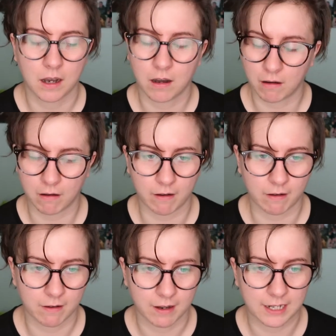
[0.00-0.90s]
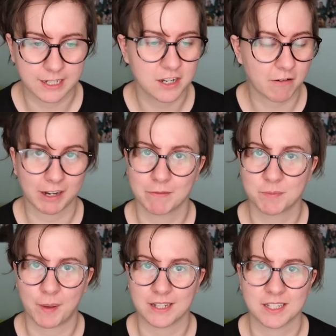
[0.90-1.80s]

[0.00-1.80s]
I didn't know when it was based.